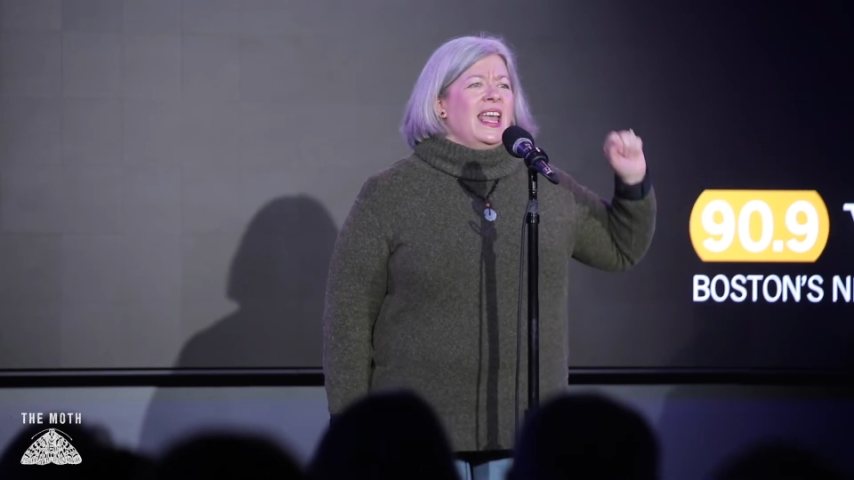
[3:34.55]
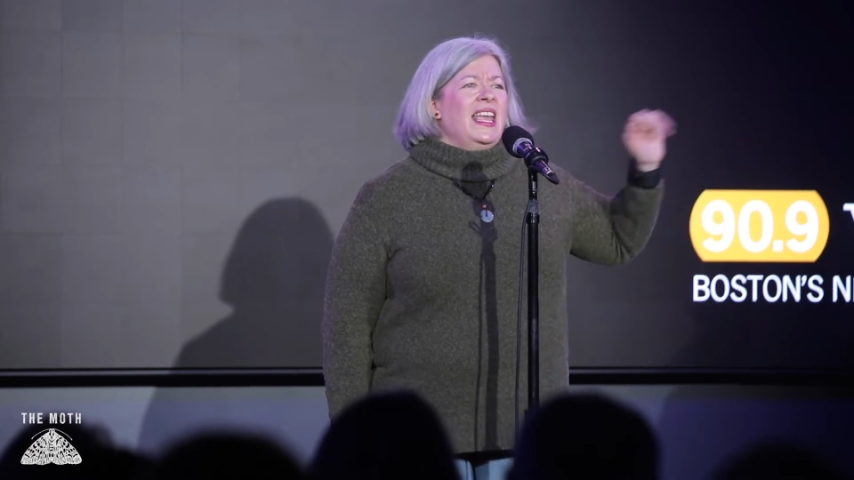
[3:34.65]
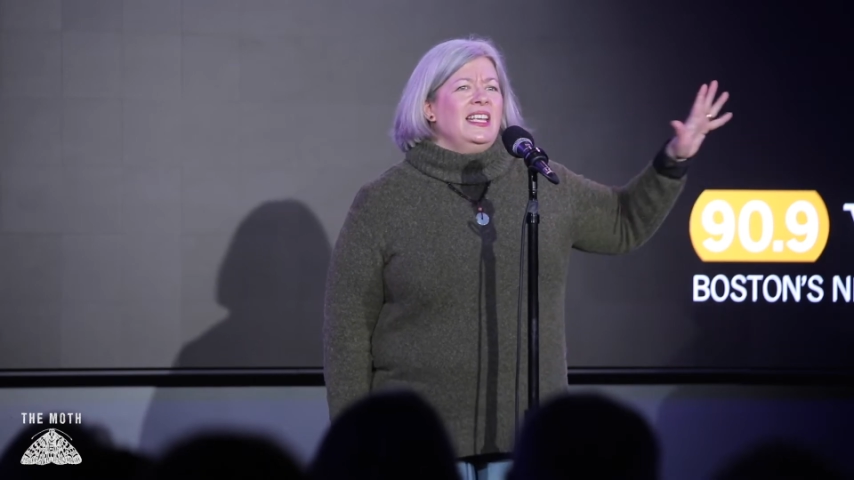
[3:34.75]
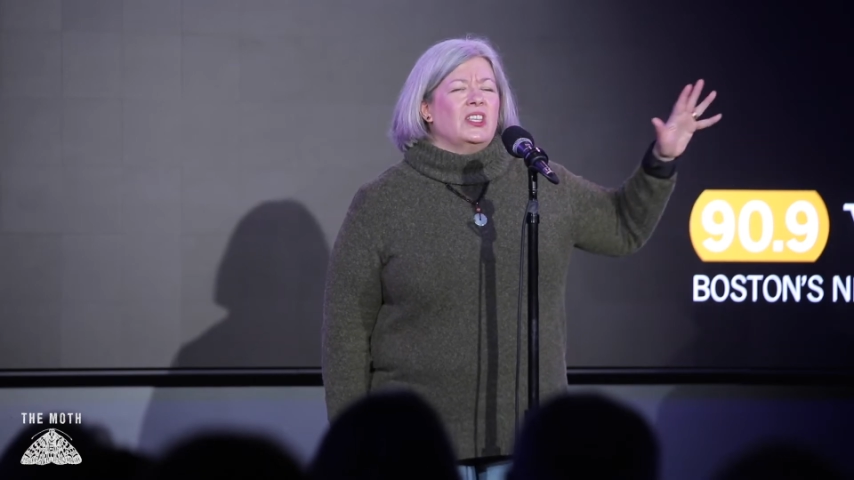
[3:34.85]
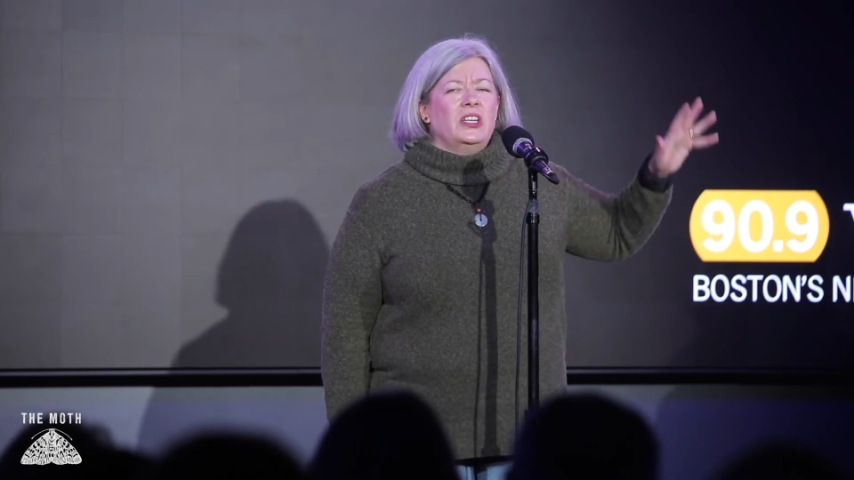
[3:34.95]

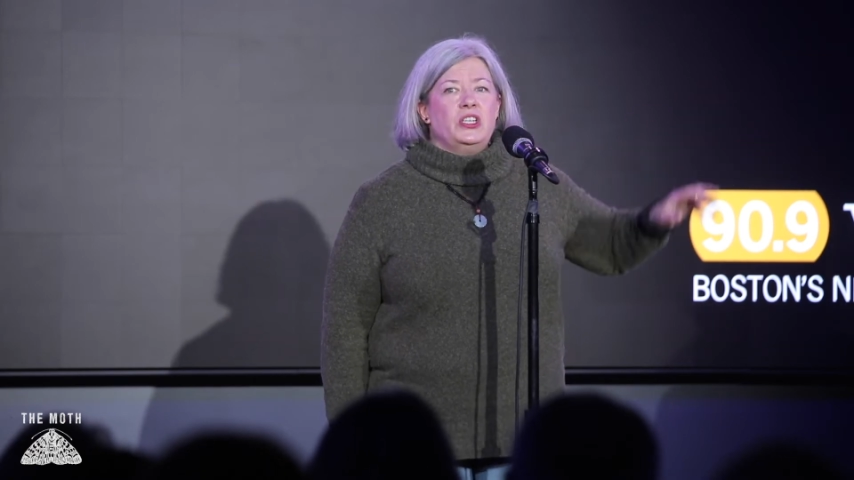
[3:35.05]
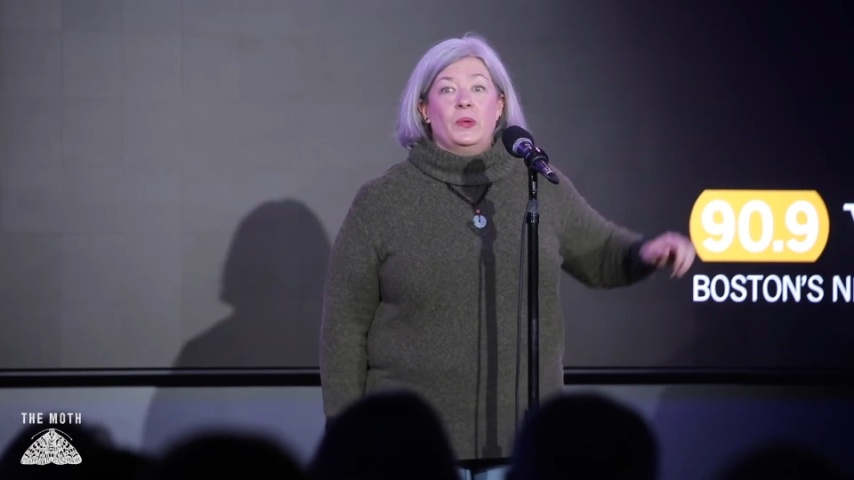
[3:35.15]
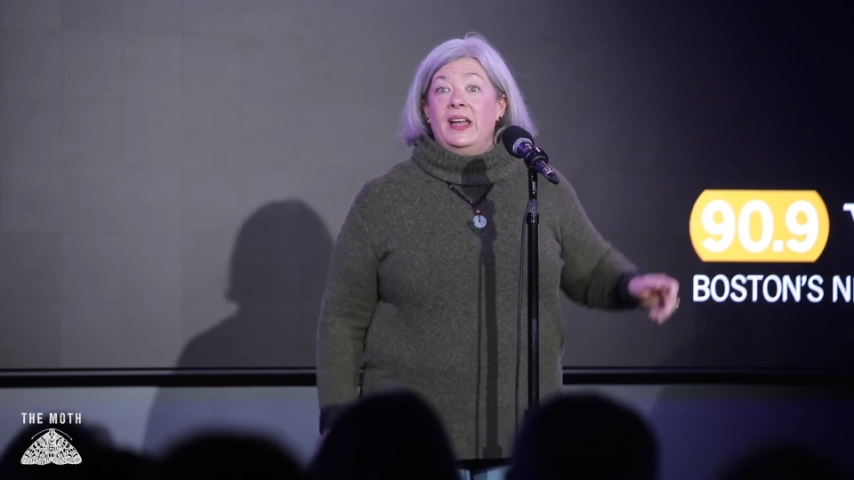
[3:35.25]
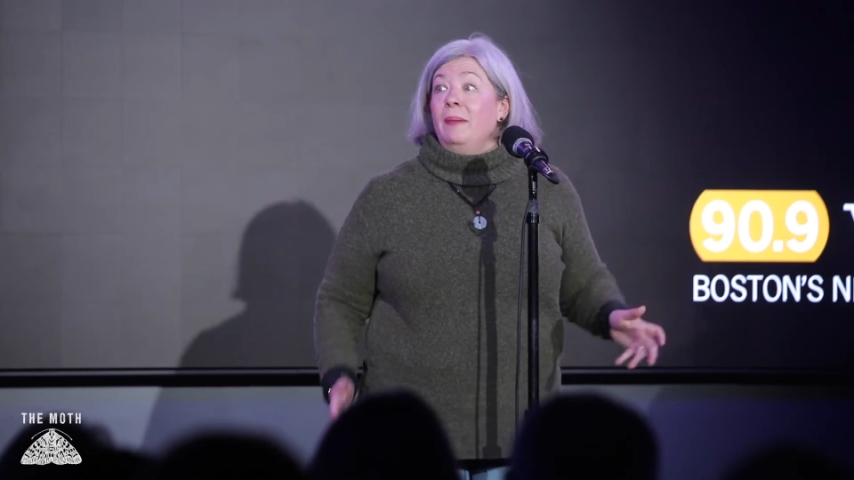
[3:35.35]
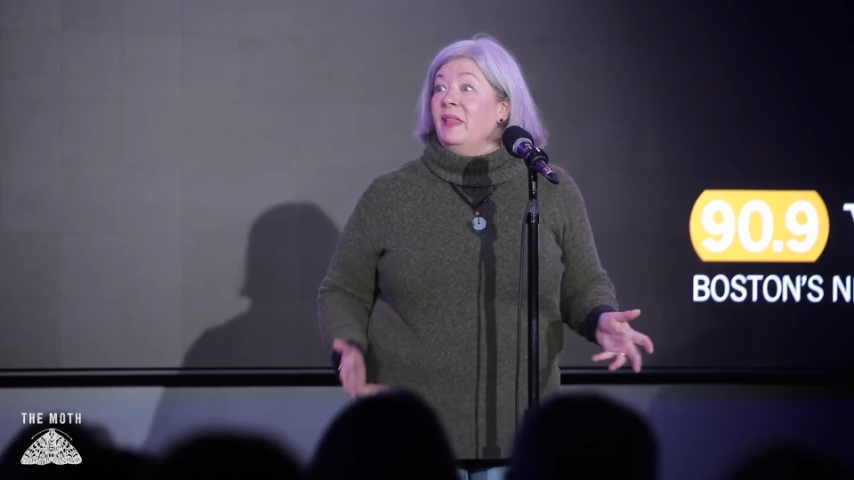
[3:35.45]
He's going to do
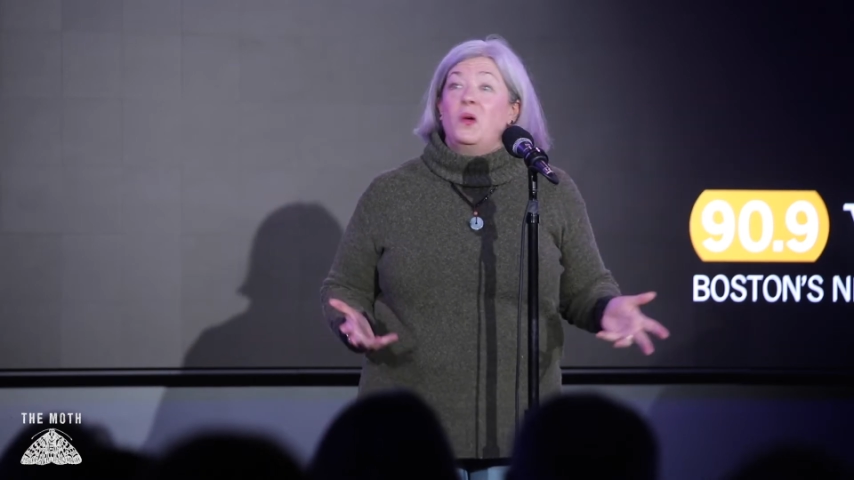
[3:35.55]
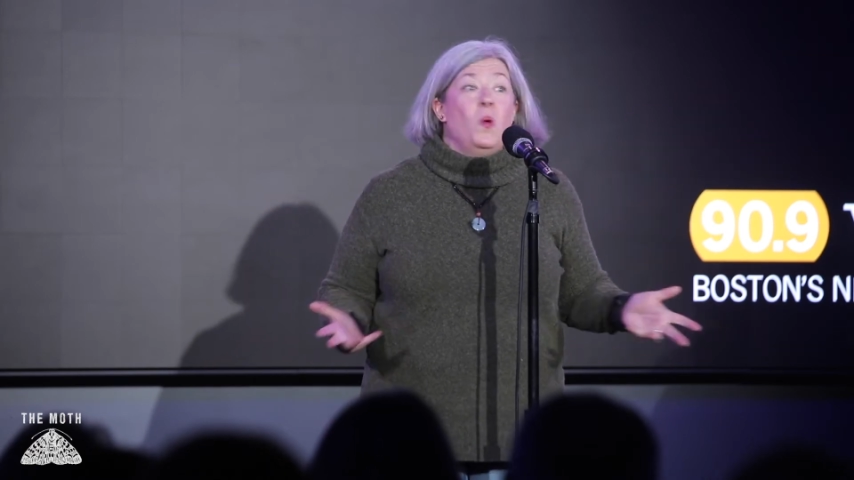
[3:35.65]
it. And I'm like,